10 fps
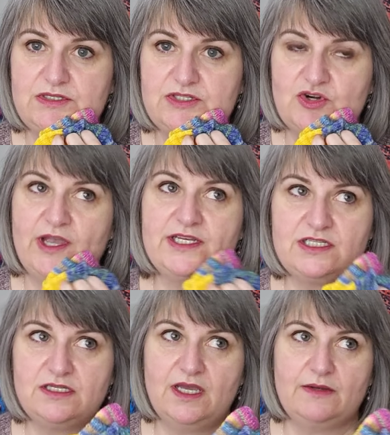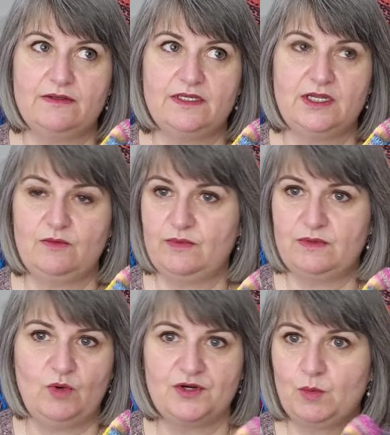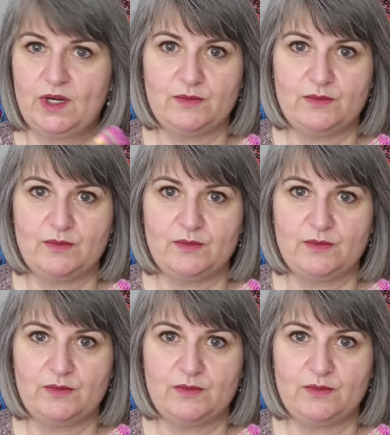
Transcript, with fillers: trying, uh, you know, wondering what